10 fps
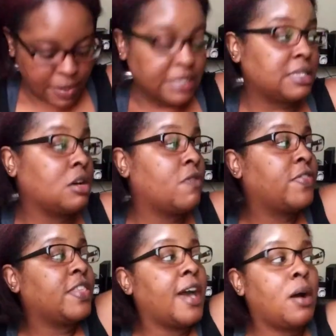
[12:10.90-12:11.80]

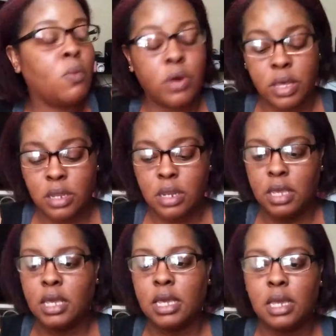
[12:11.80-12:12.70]
myself that one
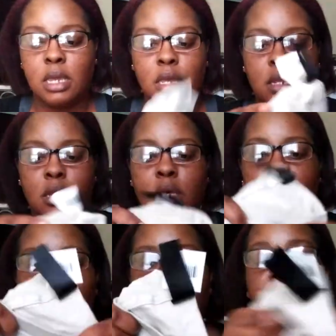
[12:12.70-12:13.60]
and
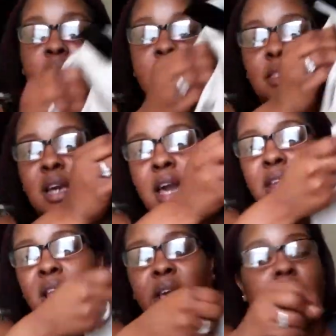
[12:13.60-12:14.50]
this
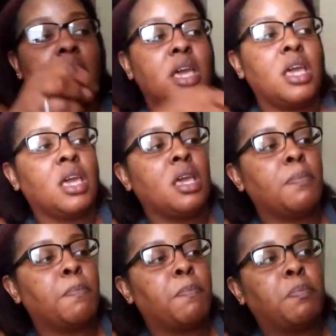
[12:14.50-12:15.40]
kind of like a